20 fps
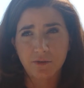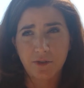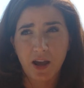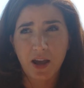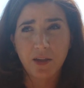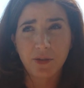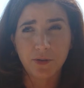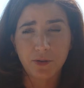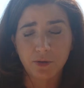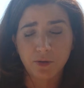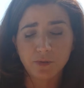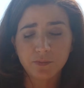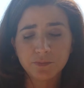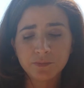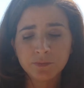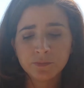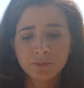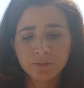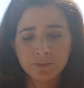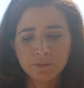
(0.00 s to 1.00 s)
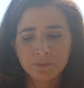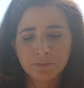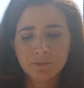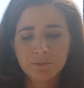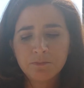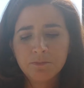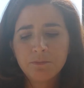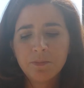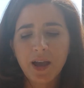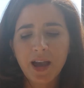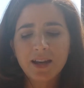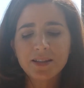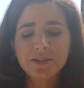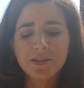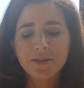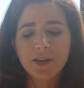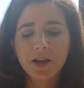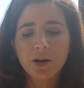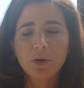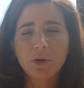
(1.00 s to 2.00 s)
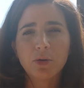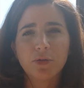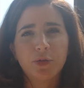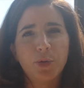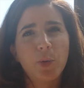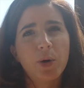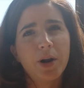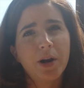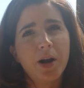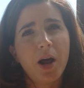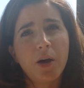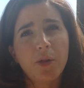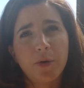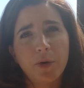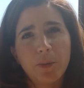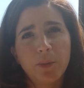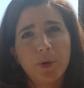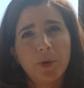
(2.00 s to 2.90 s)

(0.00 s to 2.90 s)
faith are antithetical to one another.